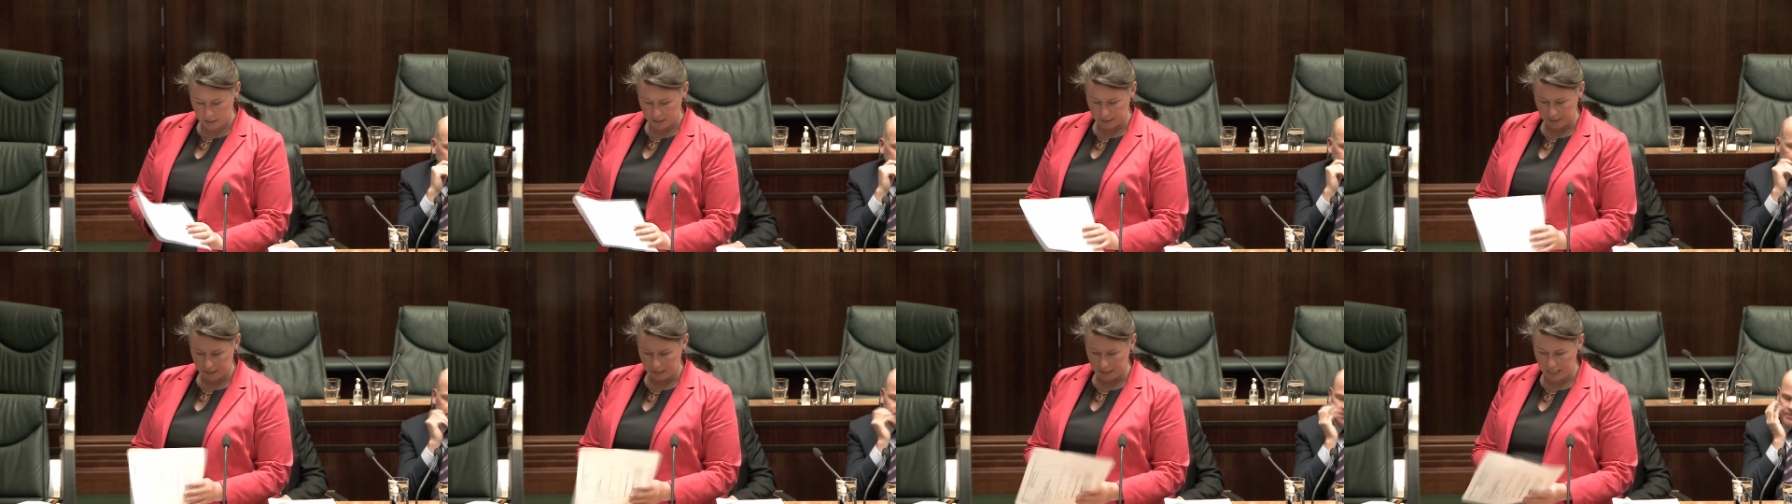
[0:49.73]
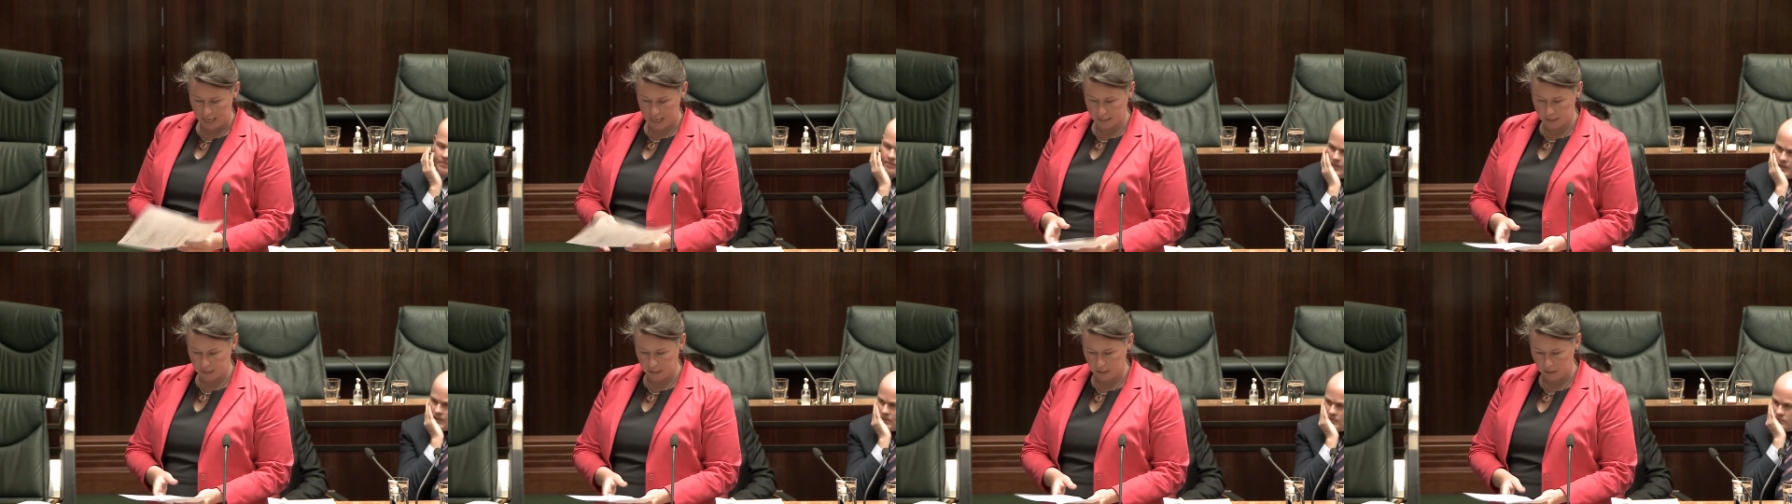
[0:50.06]
that the
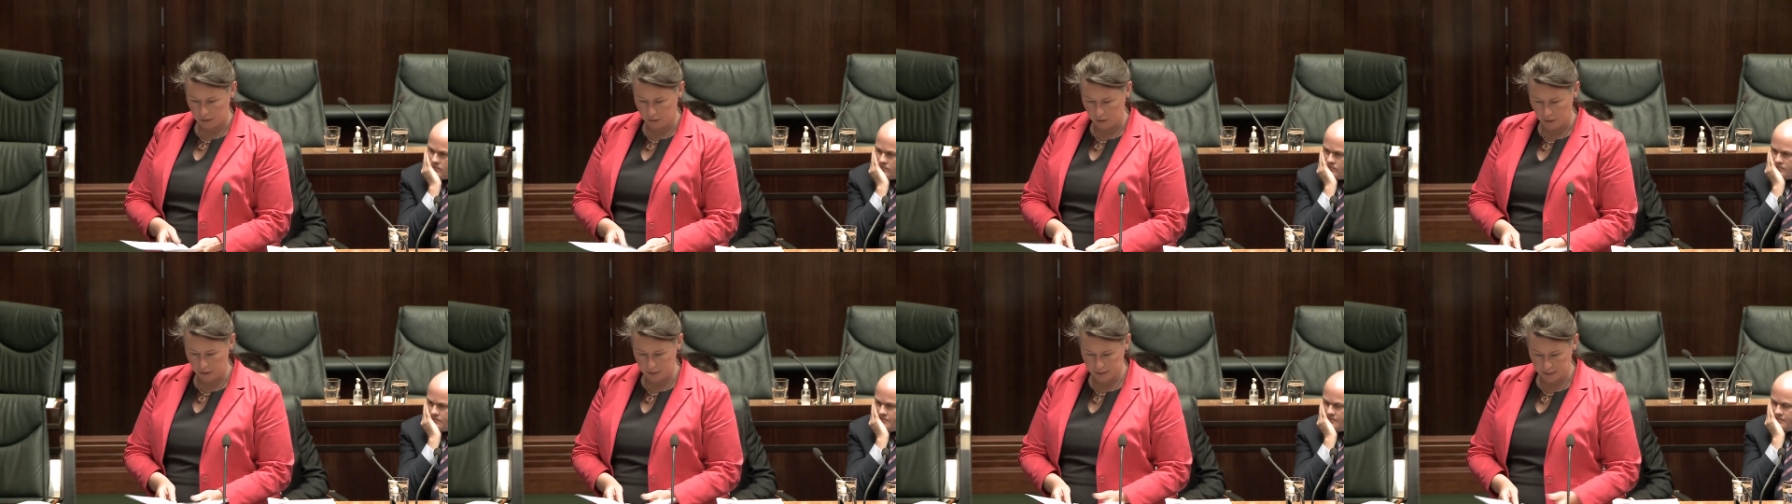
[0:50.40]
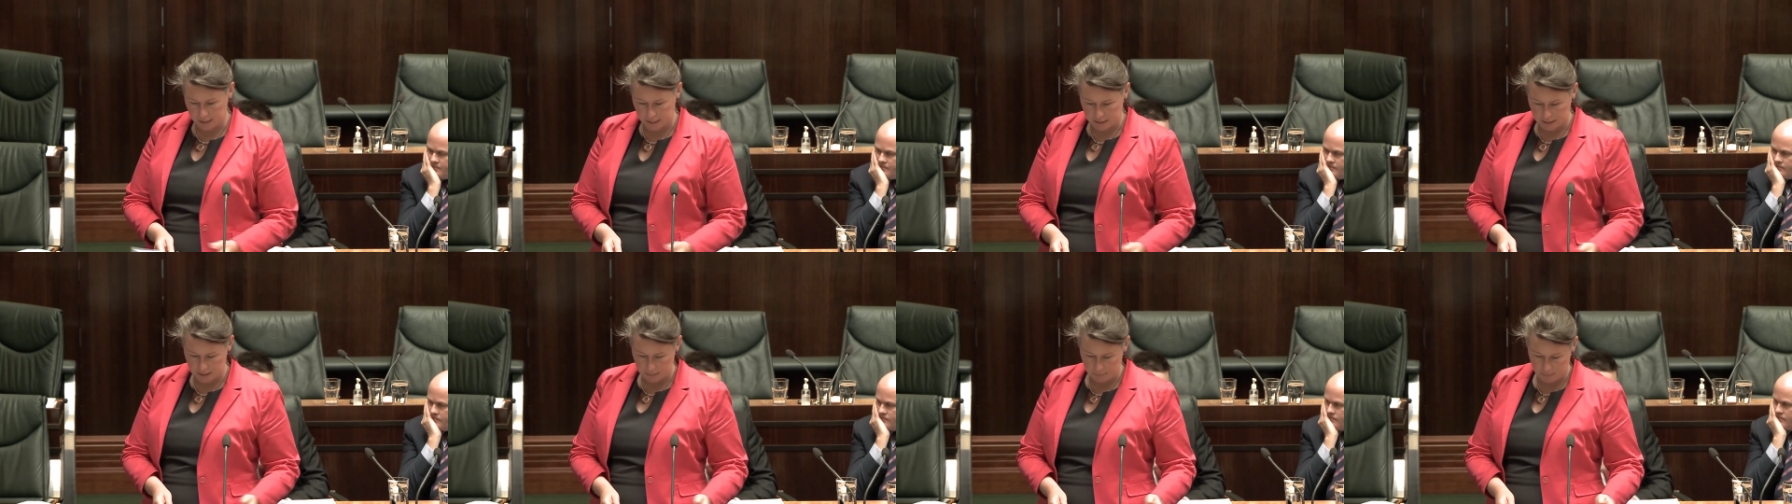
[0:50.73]
late
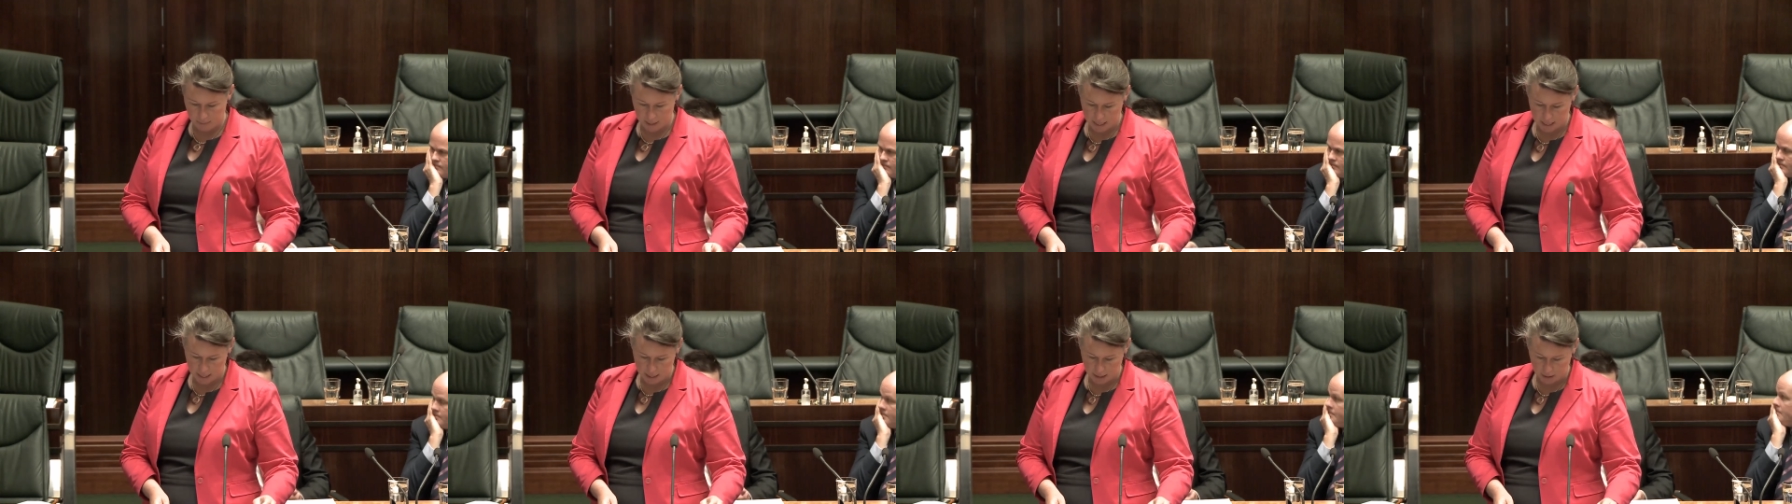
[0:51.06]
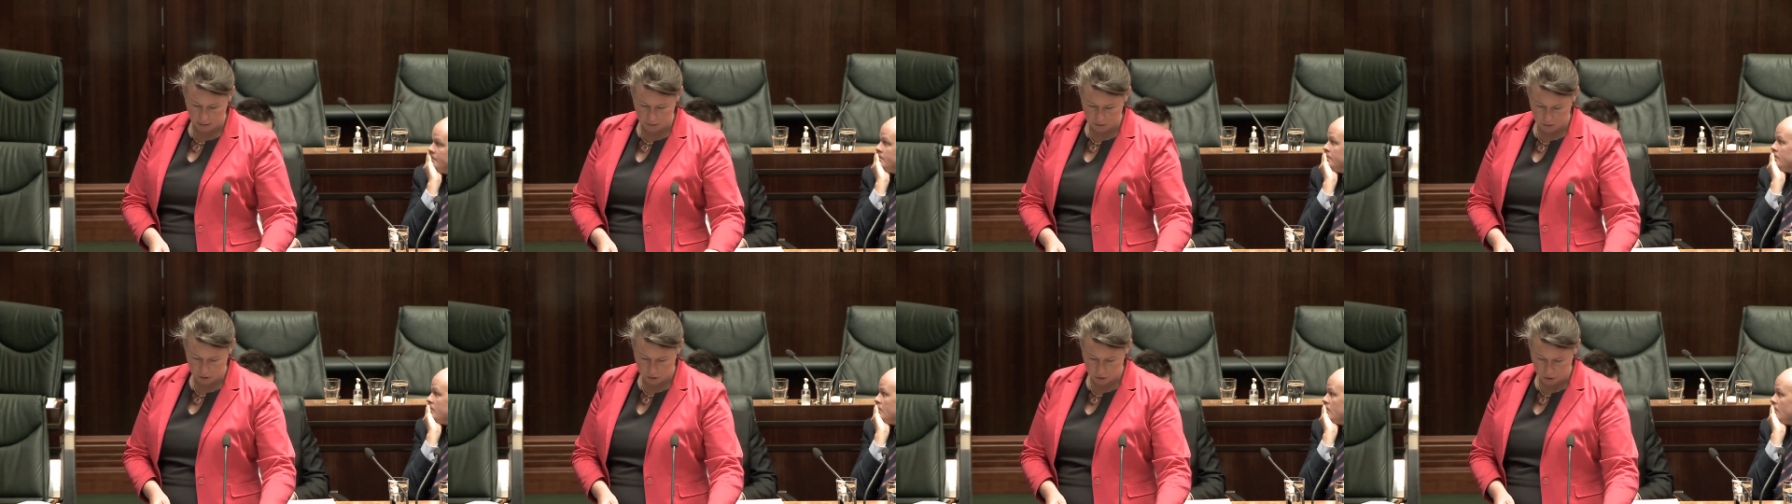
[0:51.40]
Launceston Mayor